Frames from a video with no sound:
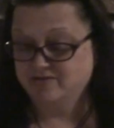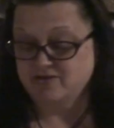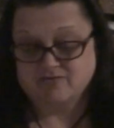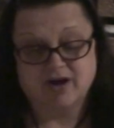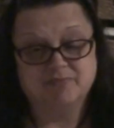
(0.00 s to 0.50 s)

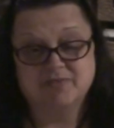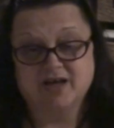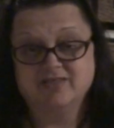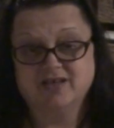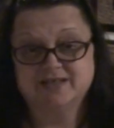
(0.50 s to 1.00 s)
They're on
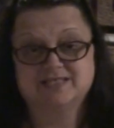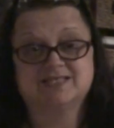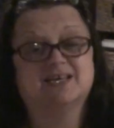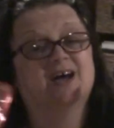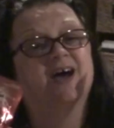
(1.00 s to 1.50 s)
my
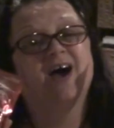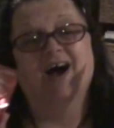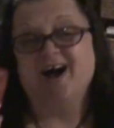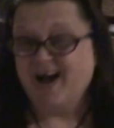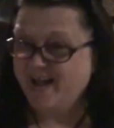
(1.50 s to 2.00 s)
list.
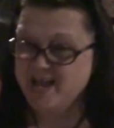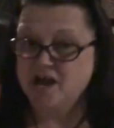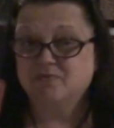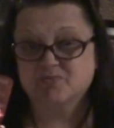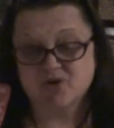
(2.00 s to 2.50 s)
I
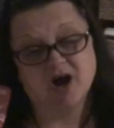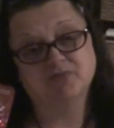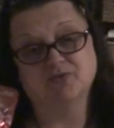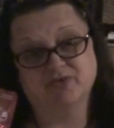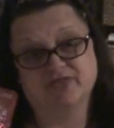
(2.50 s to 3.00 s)
have a
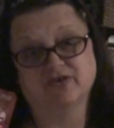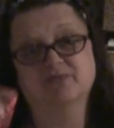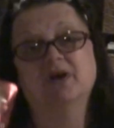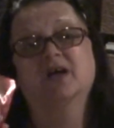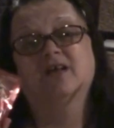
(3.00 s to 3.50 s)
problem with
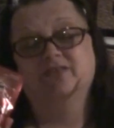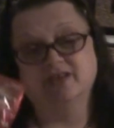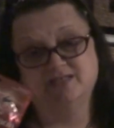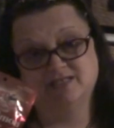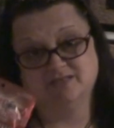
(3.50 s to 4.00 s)
them.
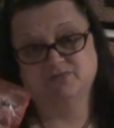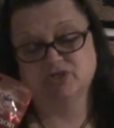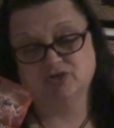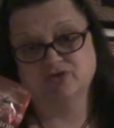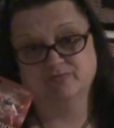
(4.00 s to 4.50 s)
They seem
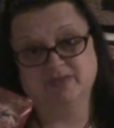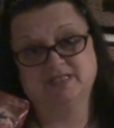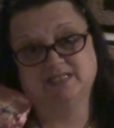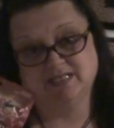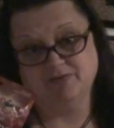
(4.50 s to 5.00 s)
to hurt my
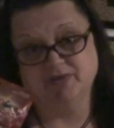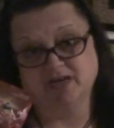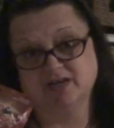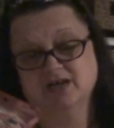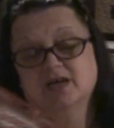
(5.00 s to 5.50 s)

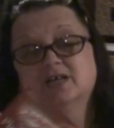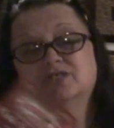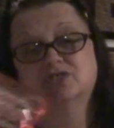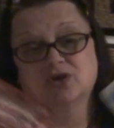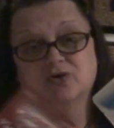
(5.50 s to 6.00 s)
stomach.
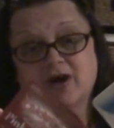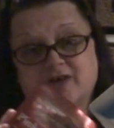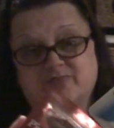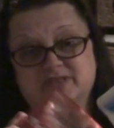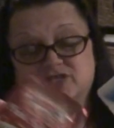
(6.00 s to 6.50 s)
So
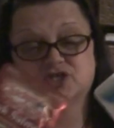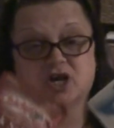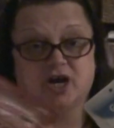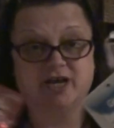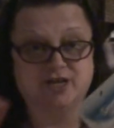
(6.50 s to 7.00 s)
I've been
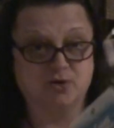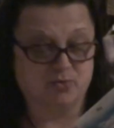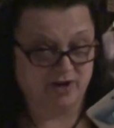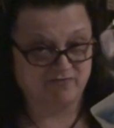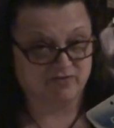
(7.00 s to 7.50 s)
shying
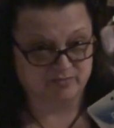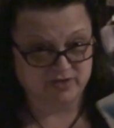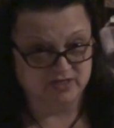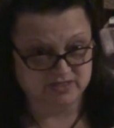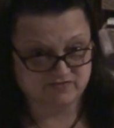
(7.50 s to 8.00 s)
away from
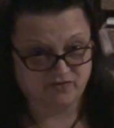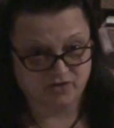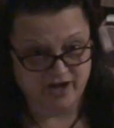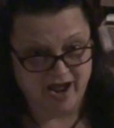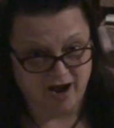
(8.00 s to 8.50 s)
these
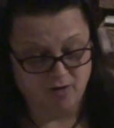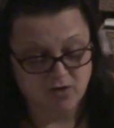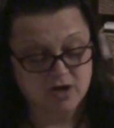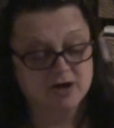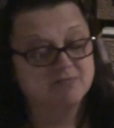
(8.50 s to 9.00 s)
for now.
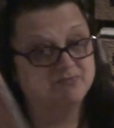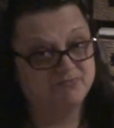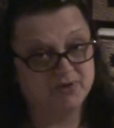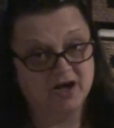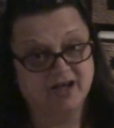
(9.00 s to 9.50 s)

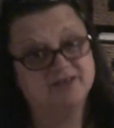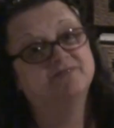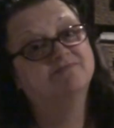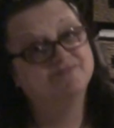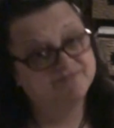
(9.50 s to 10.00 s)
But
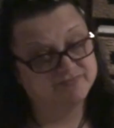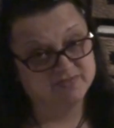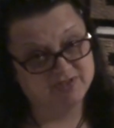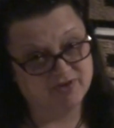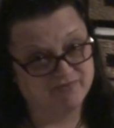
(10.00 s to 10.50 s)

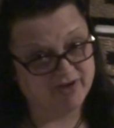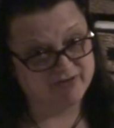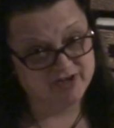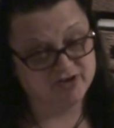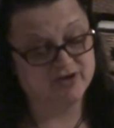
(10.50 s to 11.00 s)
they're
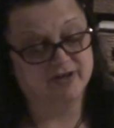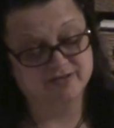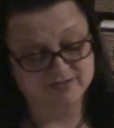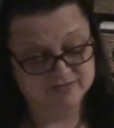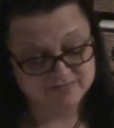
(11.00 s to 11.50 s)
very
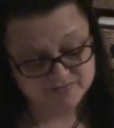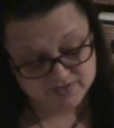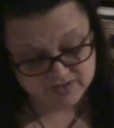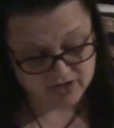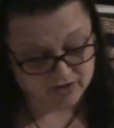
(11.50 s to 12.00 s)
good.
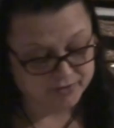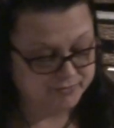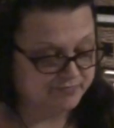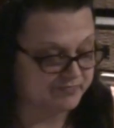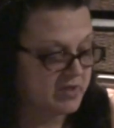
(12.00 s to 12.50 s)

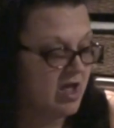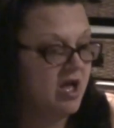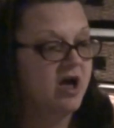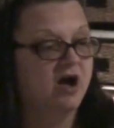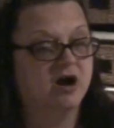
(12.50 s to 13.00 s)
So,
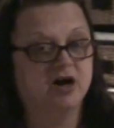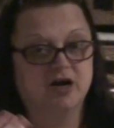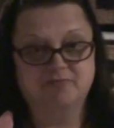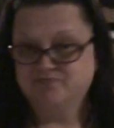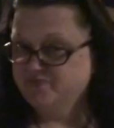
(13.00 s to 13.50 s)

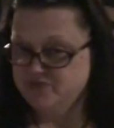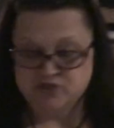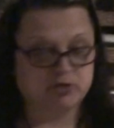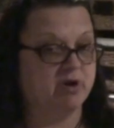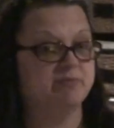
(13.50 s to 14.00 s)
um,
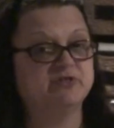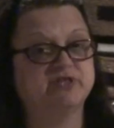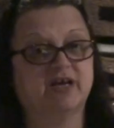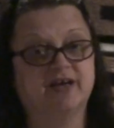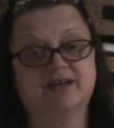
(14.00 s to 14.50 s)

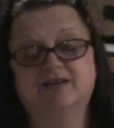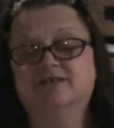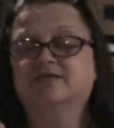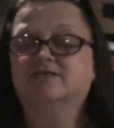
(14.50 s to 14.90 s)
scrambled egg.